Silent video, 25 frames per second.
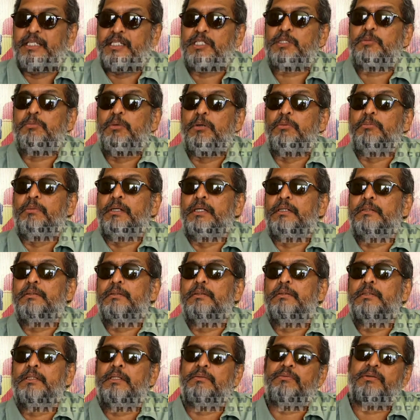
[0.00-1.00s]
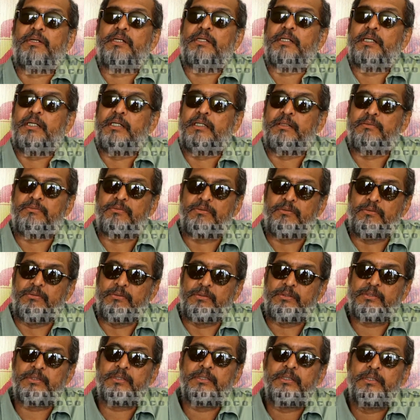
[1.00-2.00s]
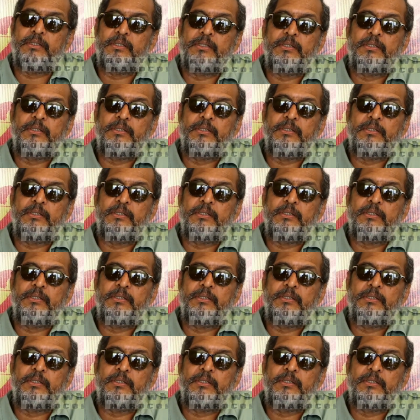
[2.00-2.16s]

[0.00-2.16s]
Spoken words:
this moment. Different kind of roles.